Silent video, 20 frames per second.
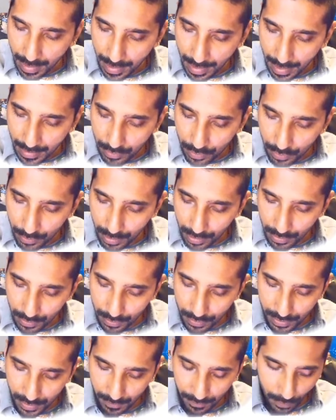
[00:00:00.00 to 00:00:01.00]
and you can
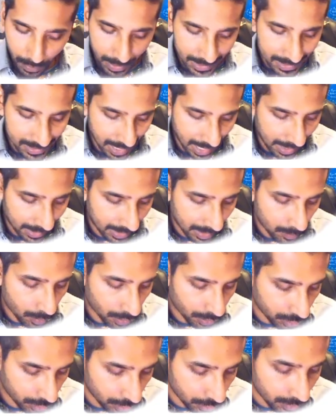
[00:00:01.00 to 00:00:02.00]
use it for exactly
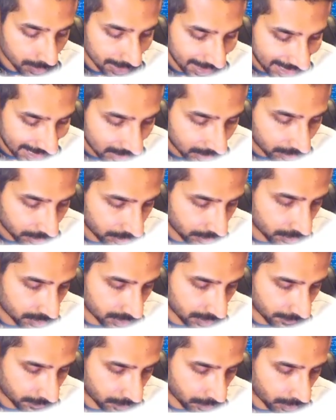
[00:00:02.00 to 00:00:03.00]
what you need to use
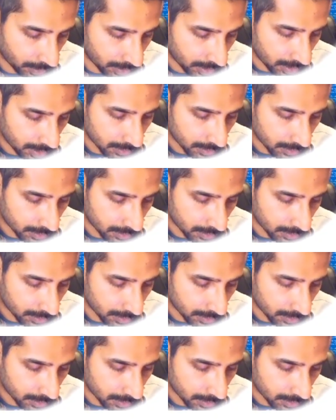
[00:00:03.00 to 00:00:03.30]
it for,